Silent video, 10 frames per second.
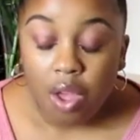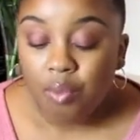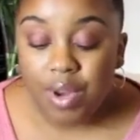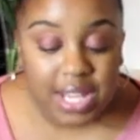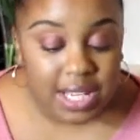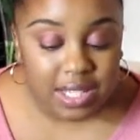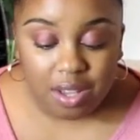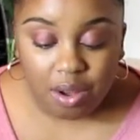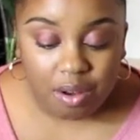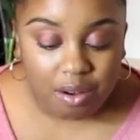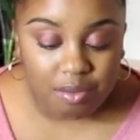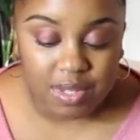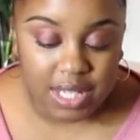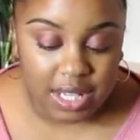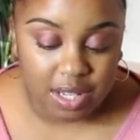We doesn't go home
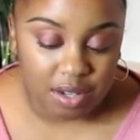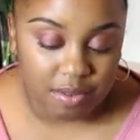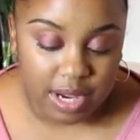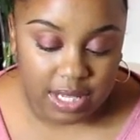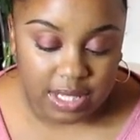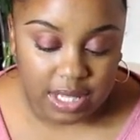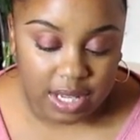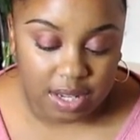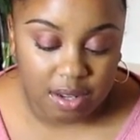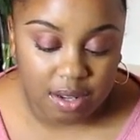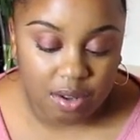to eat, Uriah said.